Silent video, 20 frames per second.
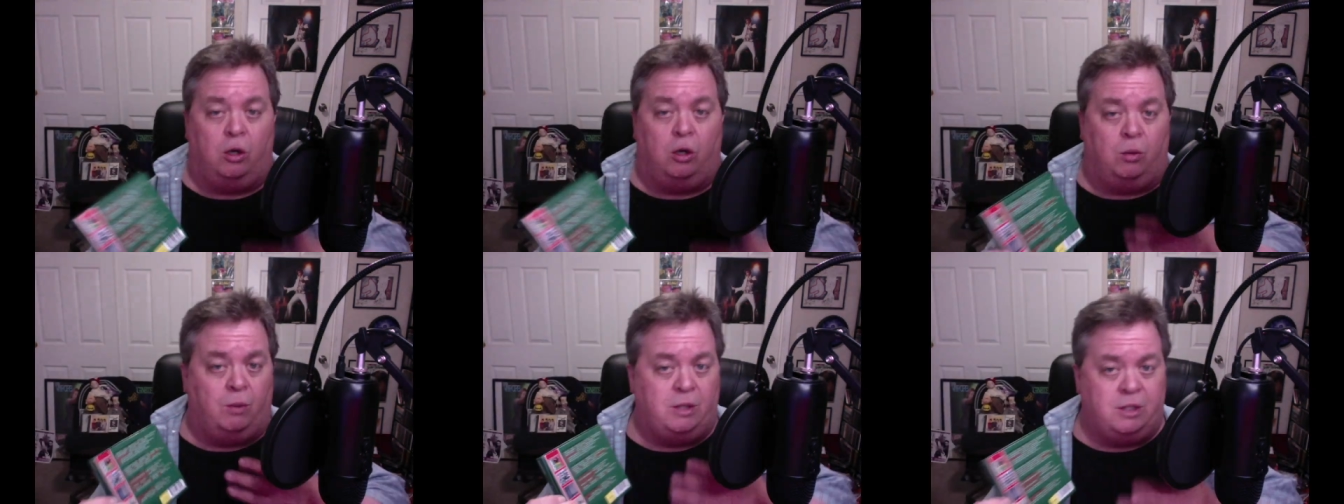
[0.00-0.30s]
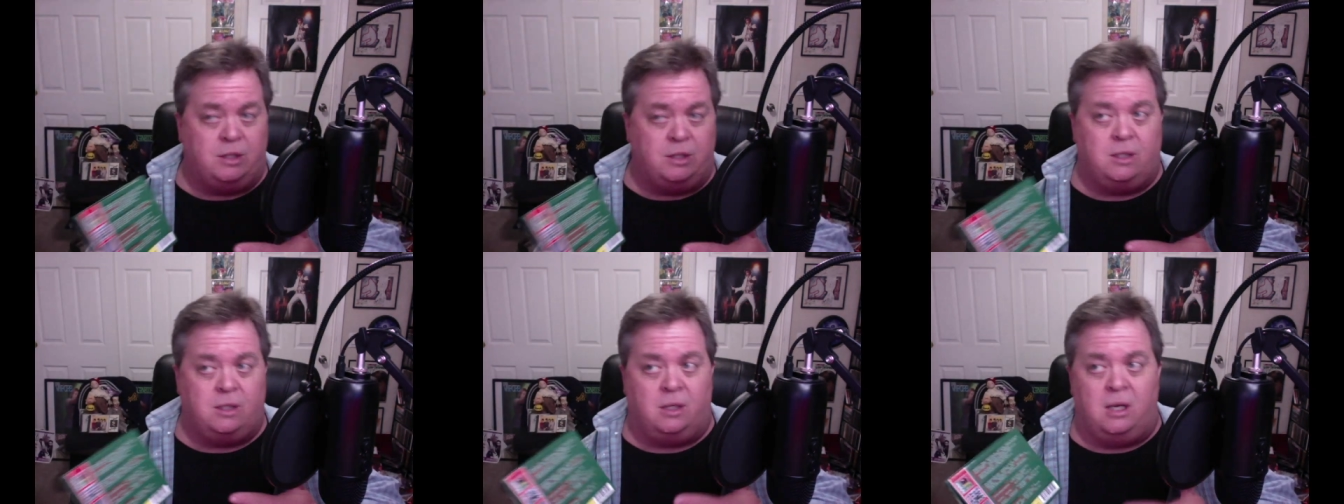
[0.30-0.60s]
which
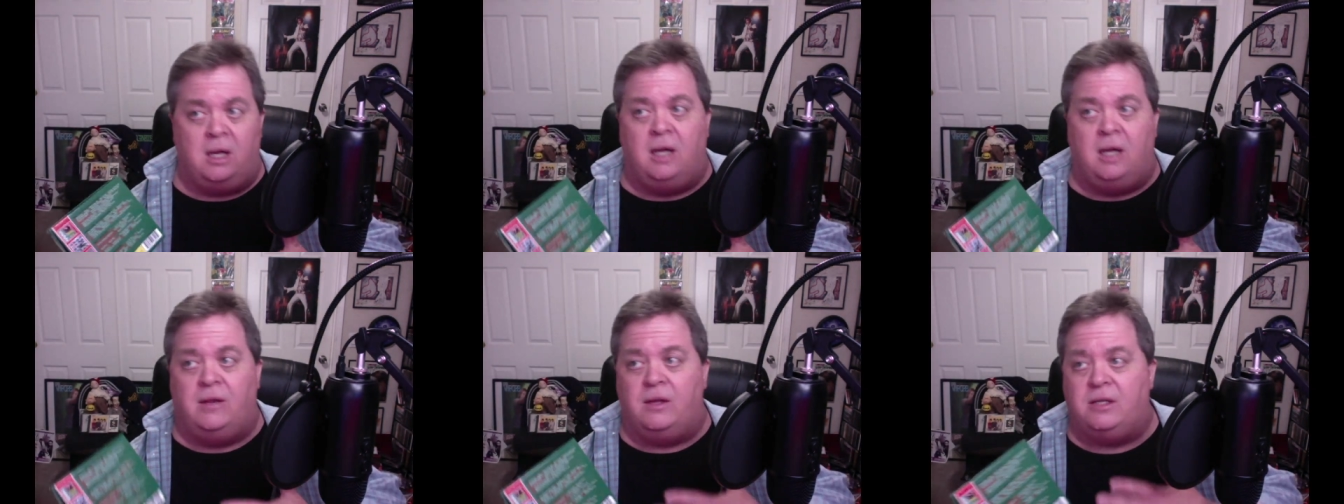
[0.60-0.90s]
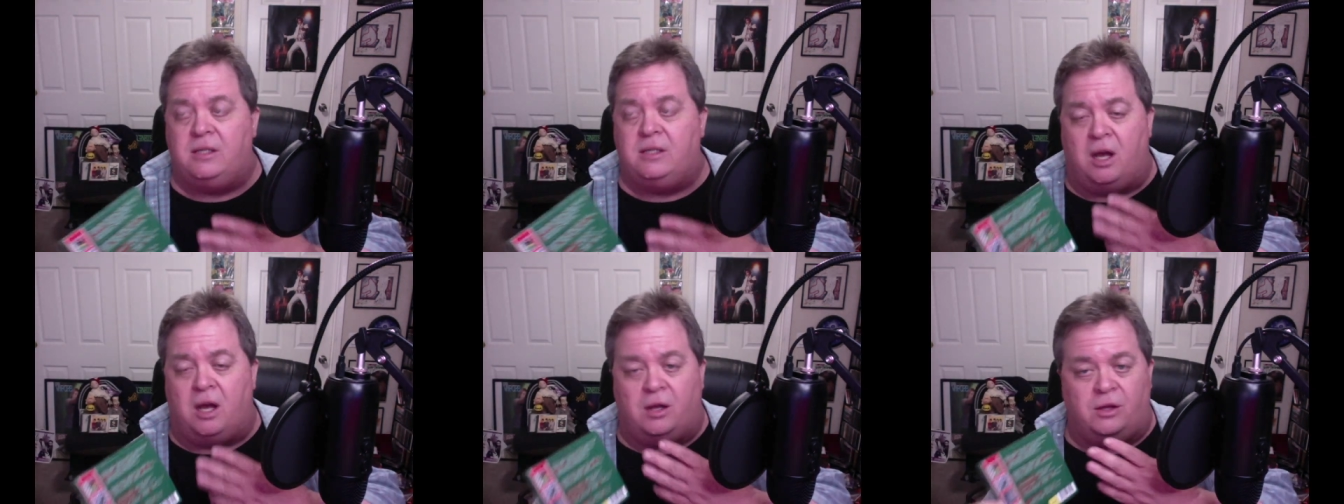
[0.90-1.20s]
is the
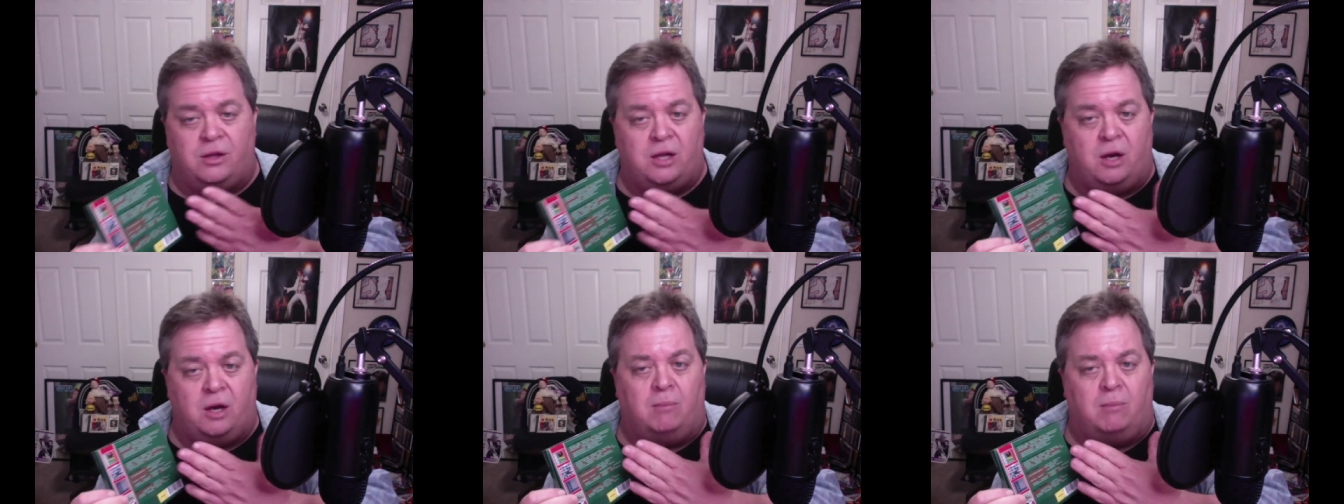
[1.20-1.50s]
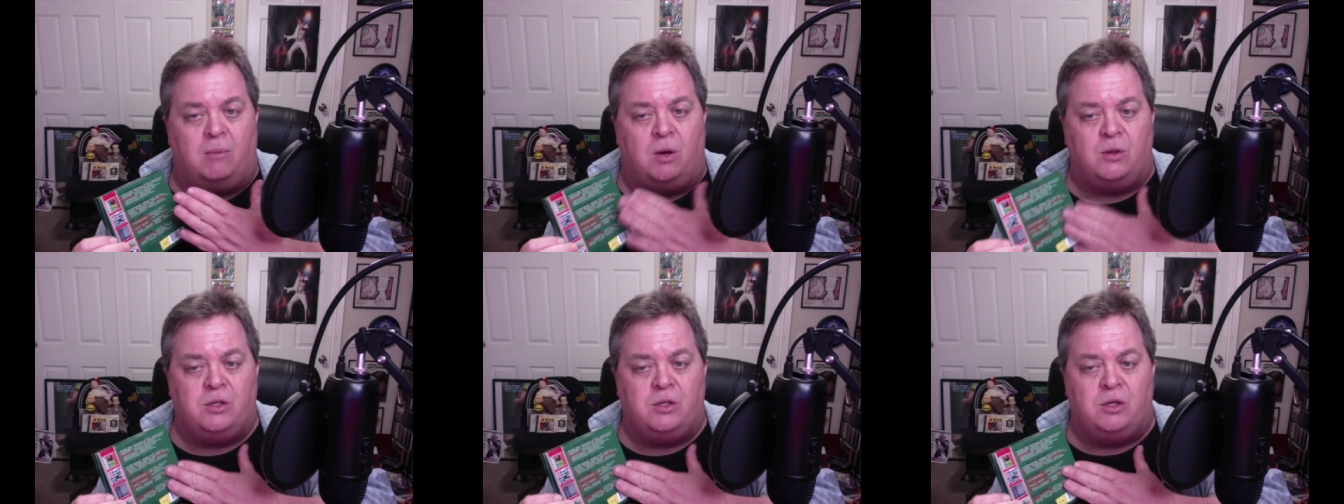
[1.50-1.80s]
song that they're
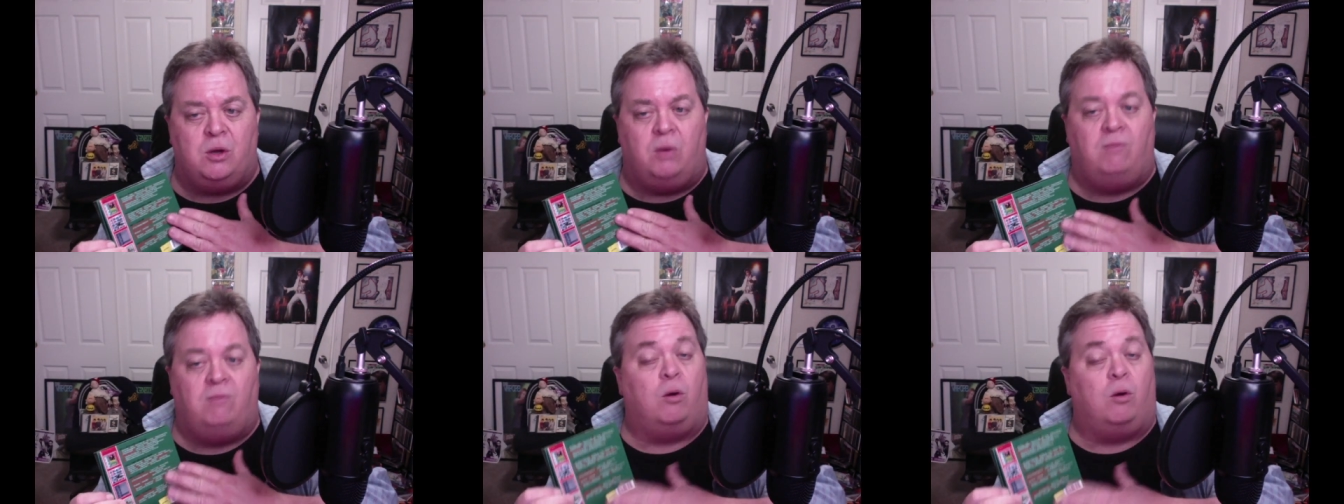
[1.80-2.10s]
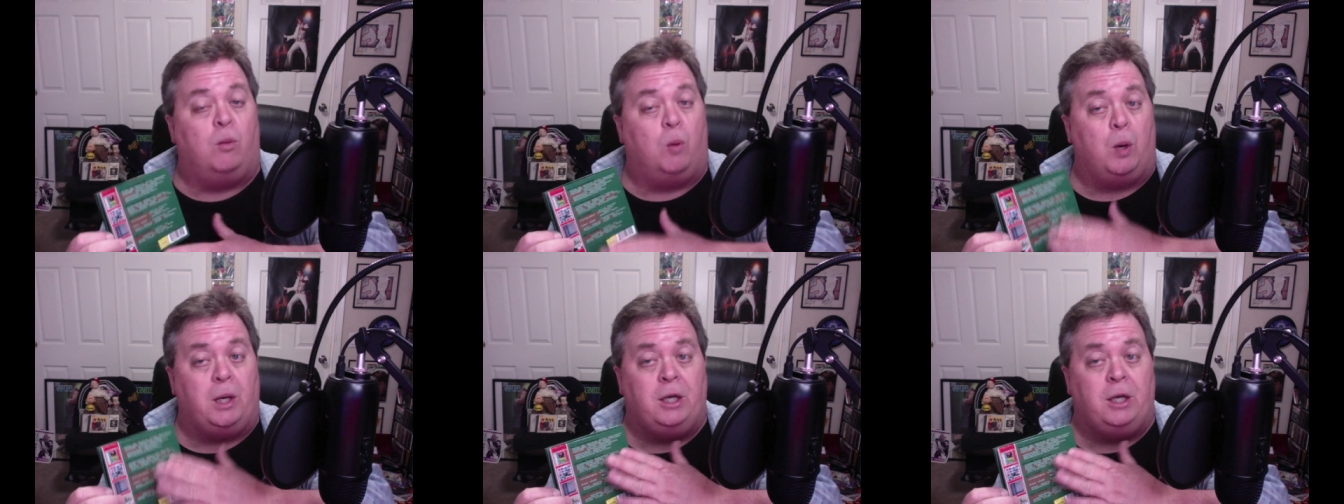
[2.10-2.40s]
most known for.
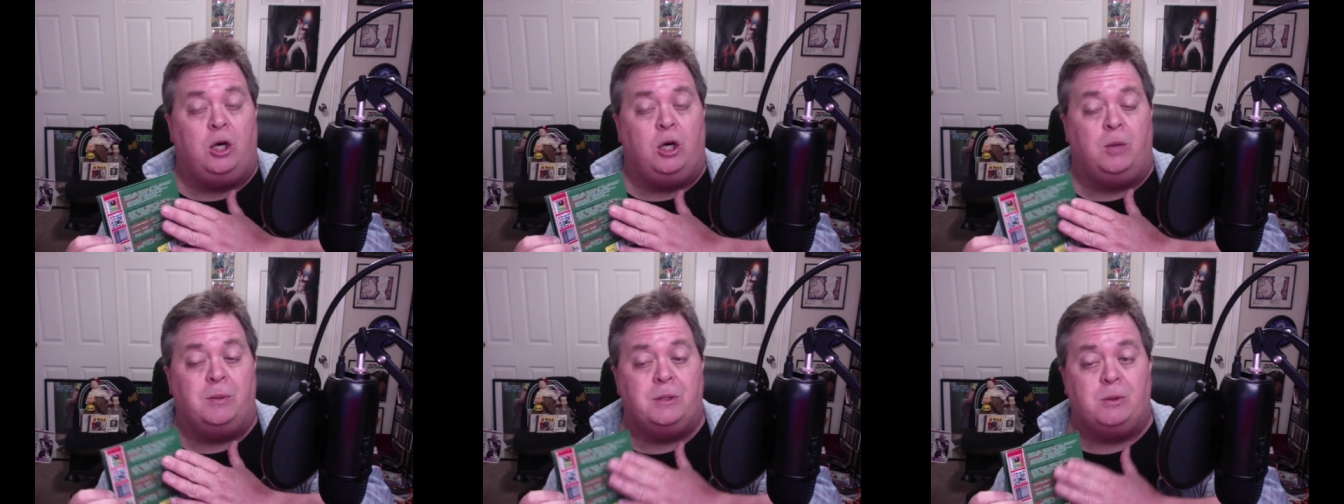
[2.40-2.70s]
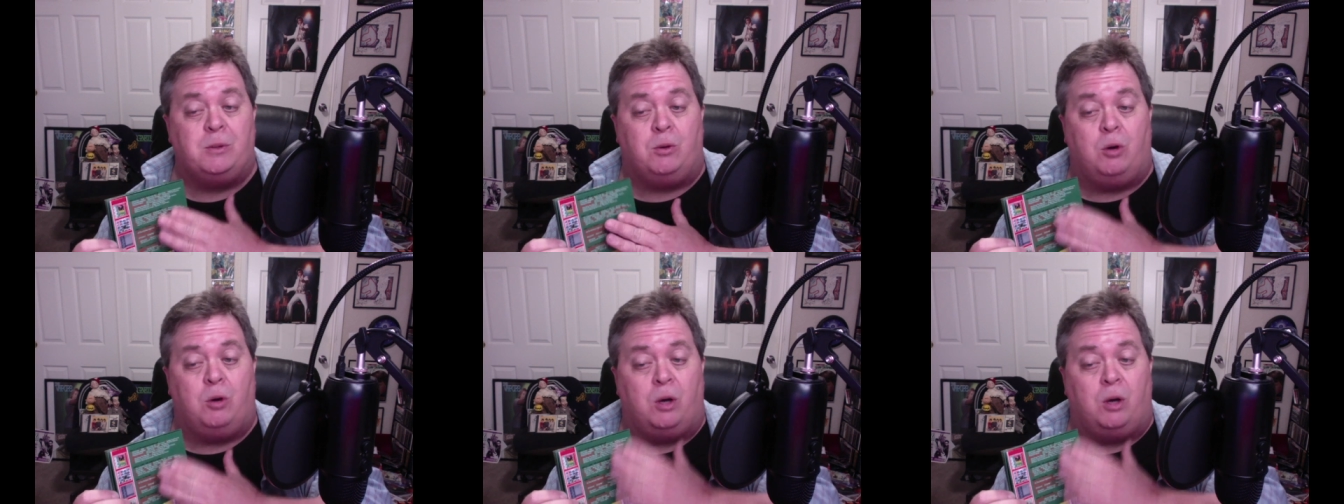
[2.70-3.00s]
Working Girl was
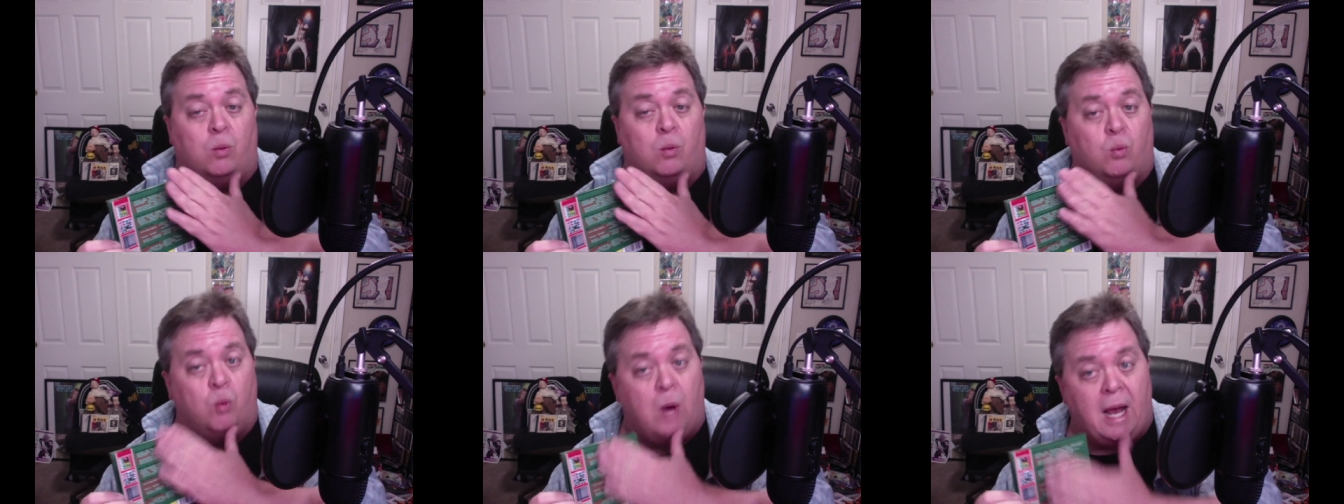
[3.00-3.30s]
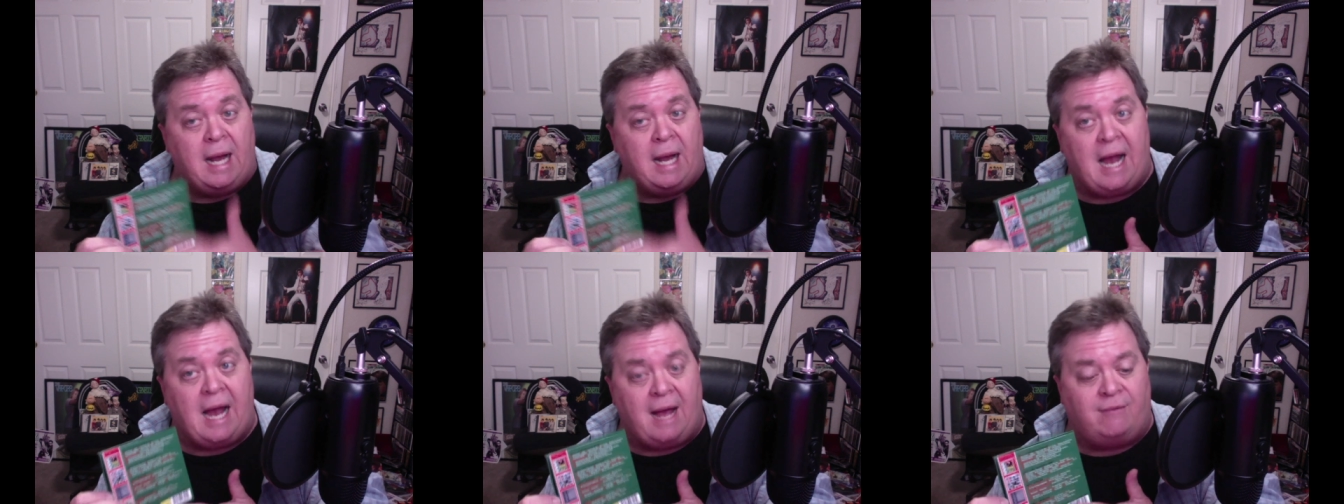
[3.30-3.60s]
recorded right
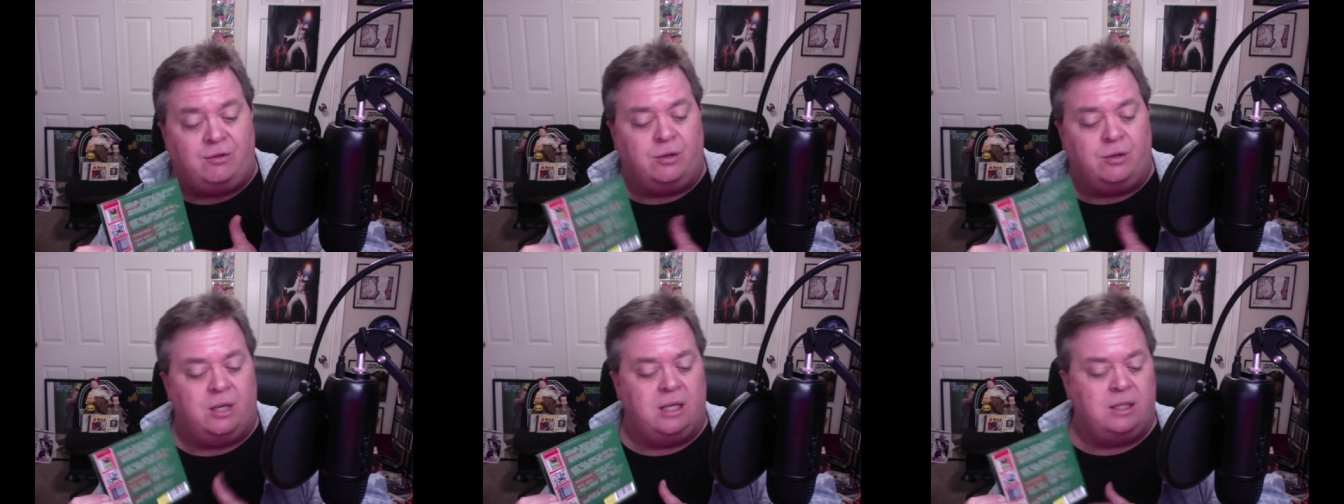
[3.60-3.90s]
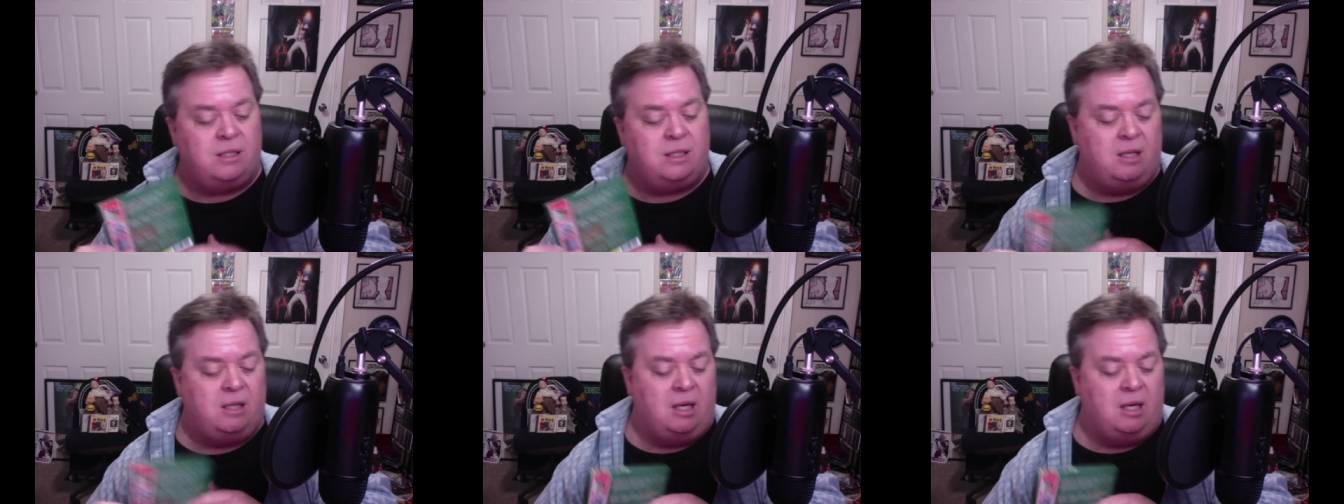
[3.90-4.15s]
after this.